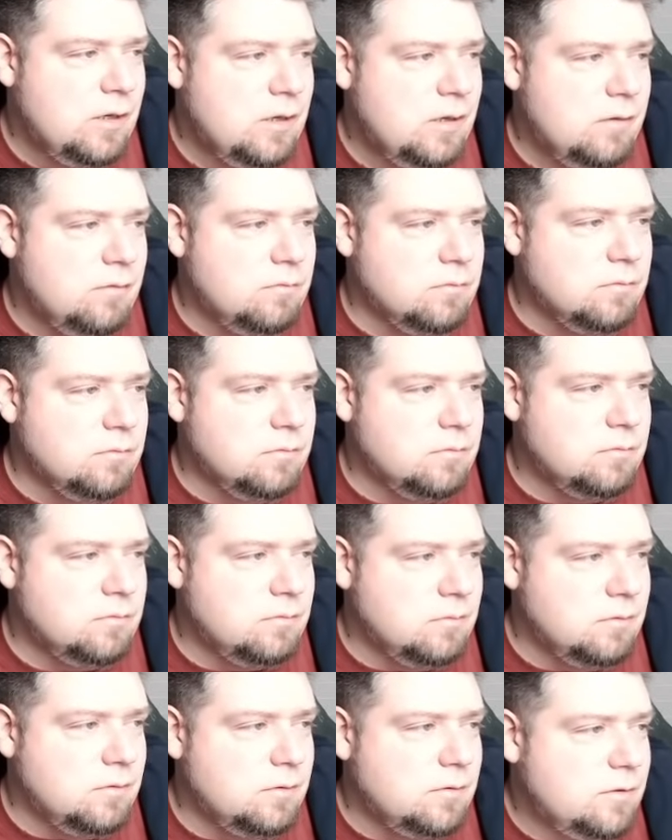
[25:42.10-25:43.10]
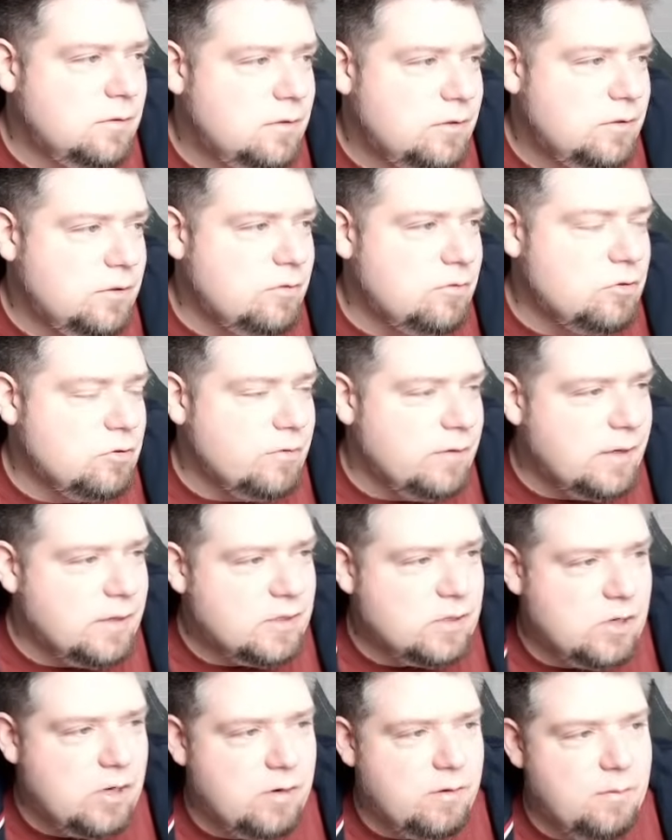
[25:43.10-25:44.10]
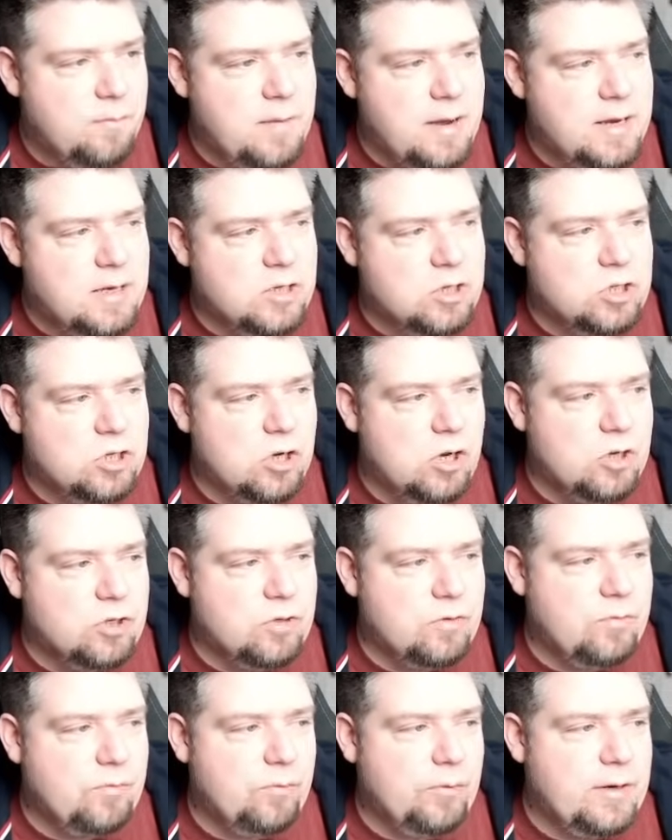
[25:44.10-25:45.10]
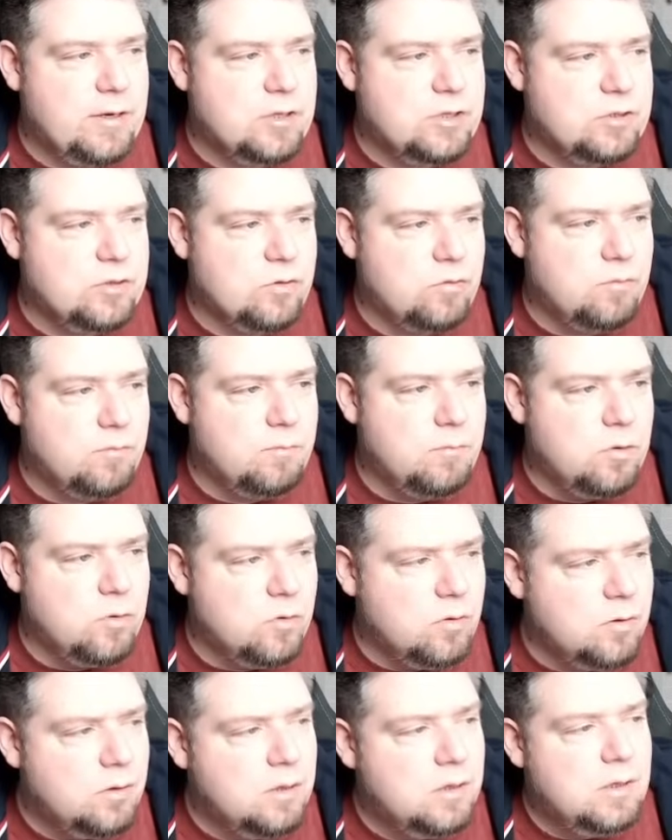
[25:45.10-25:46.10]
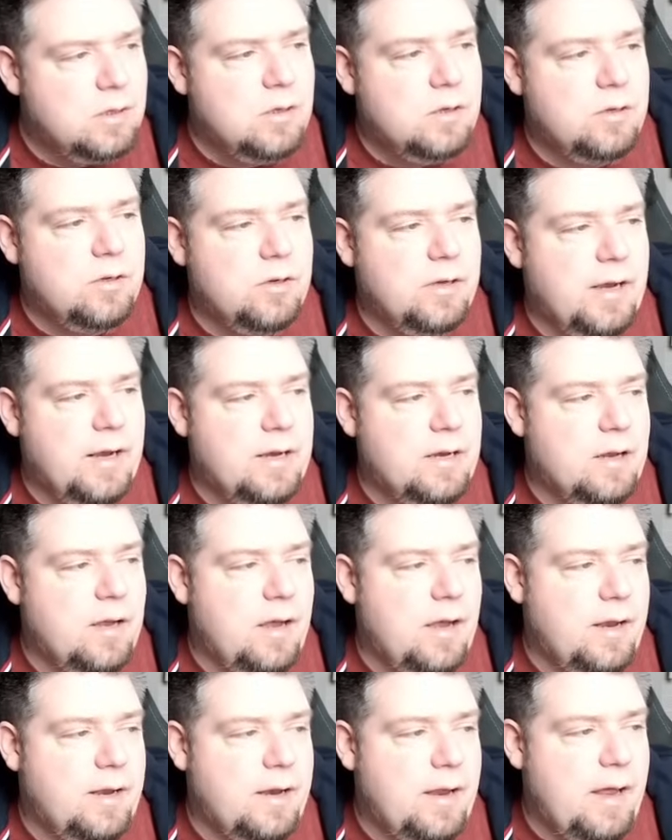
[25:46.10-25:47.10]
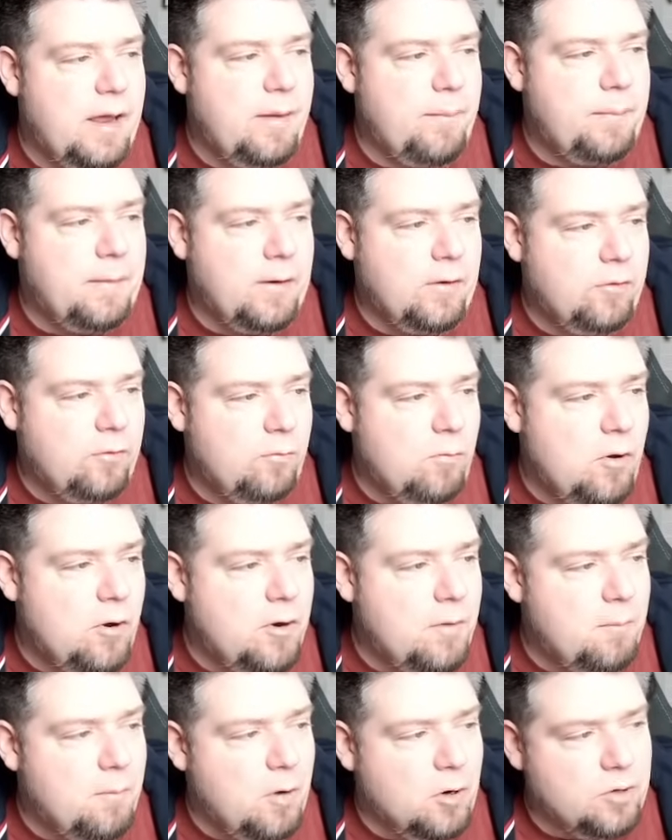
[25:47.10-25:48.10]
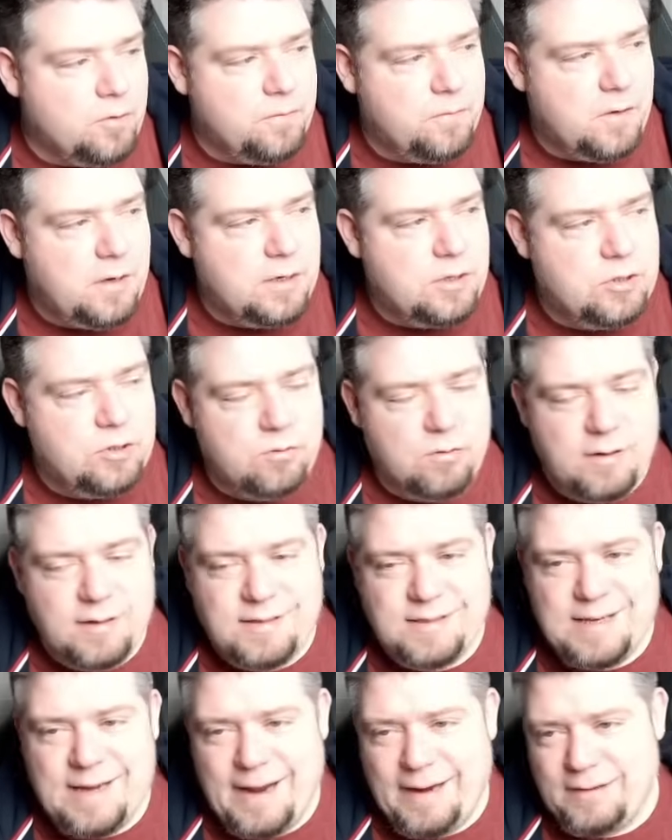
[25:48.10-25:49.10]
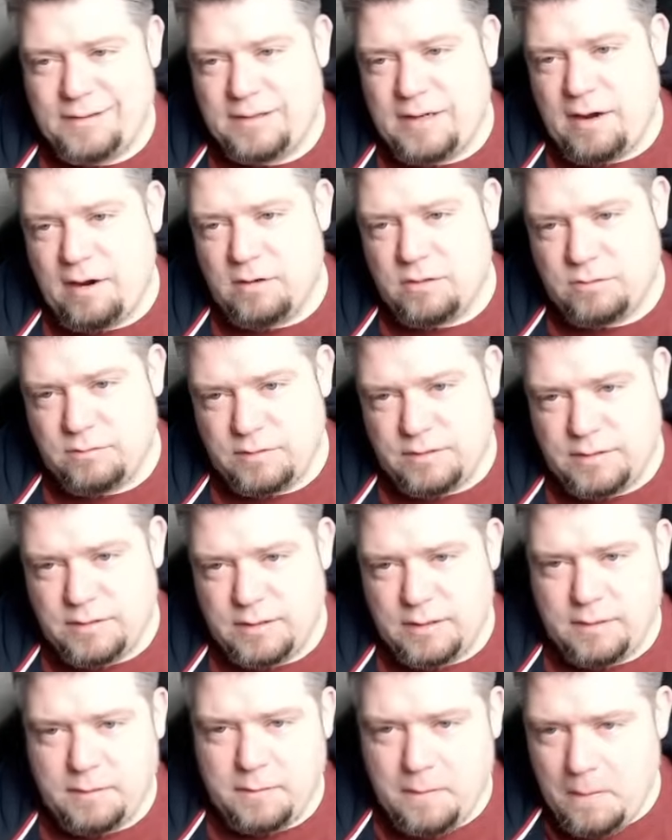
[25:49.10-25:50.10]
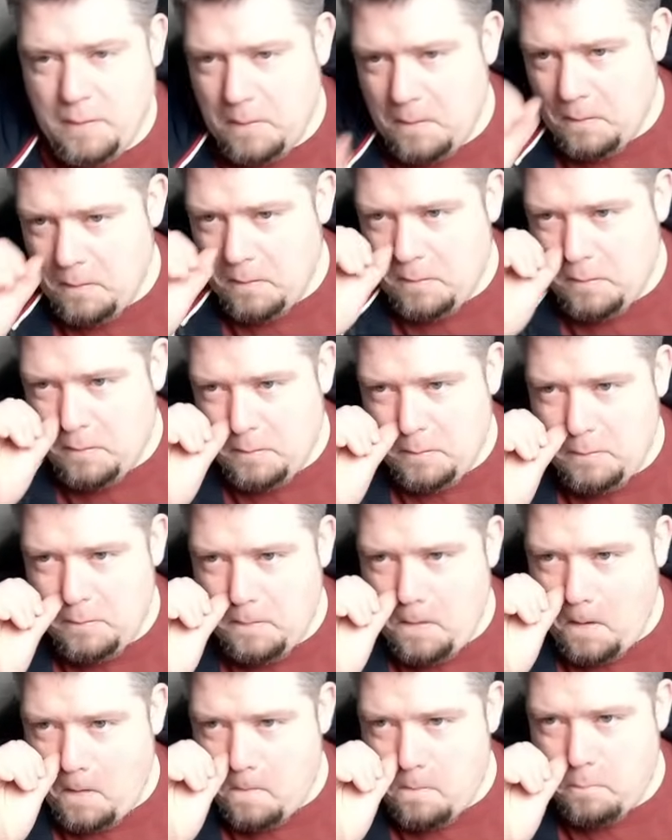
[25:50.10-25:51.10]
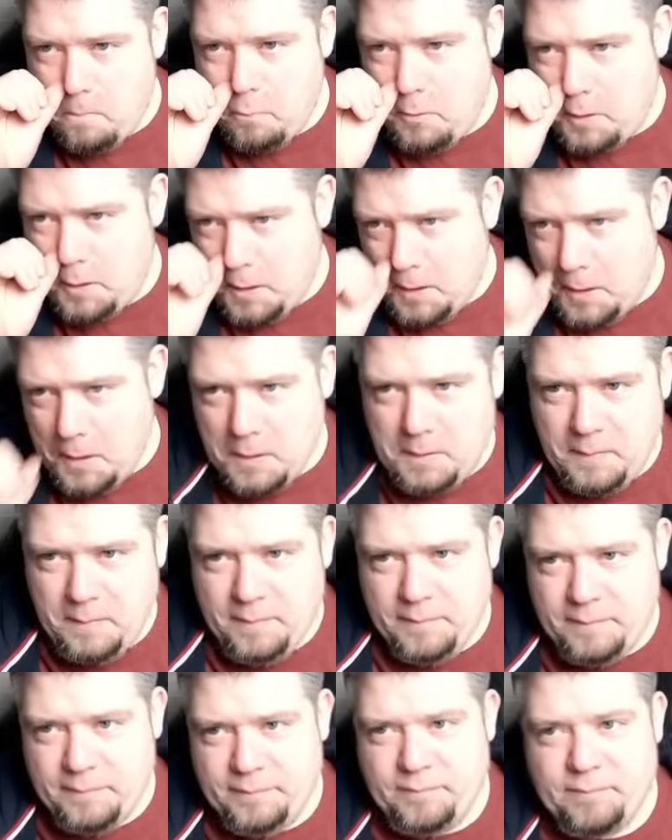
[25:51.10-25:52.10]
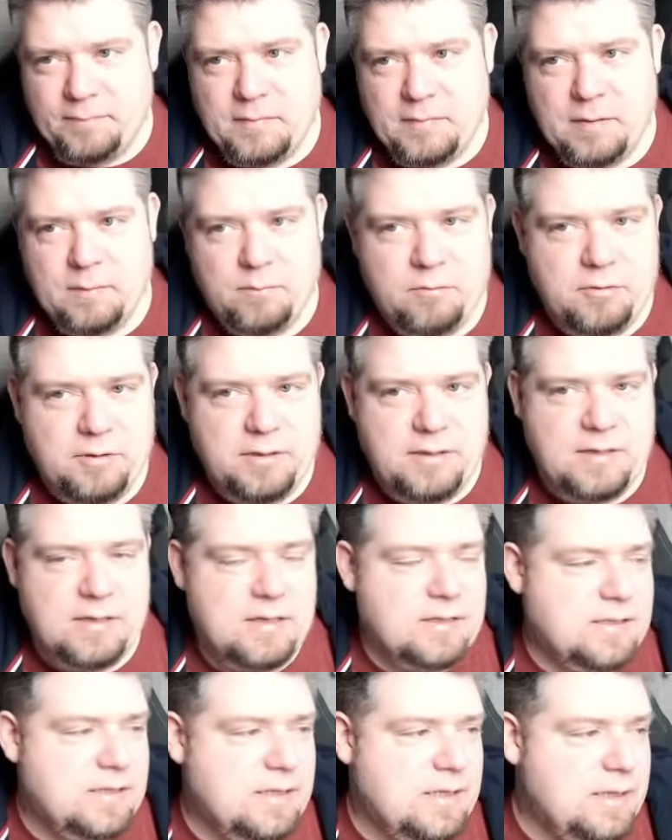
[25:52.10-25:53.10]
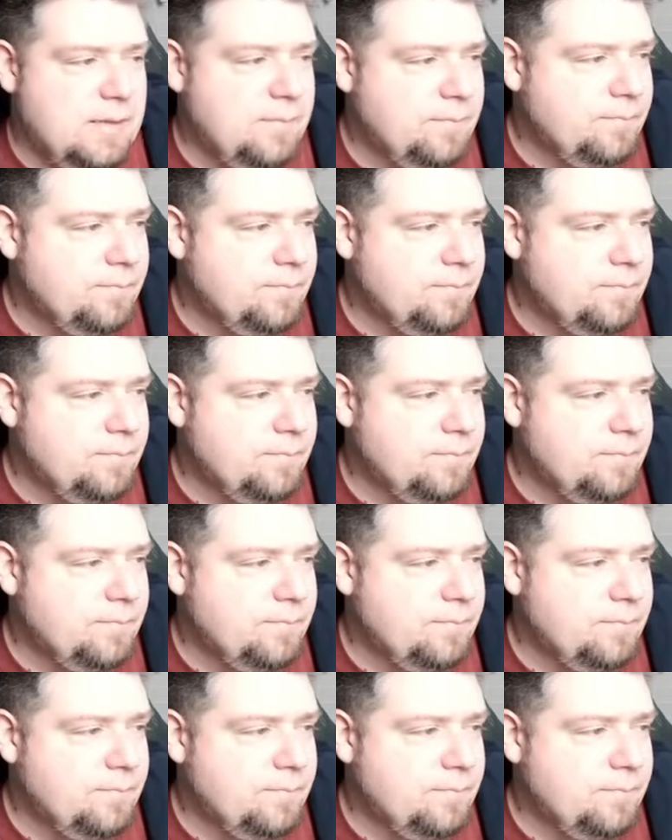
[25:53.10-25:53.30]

So during a turn it made a charge of 3 inches or more, you gain an +1 modifier to your attacks characteristic. So pretty good, pretty nasty.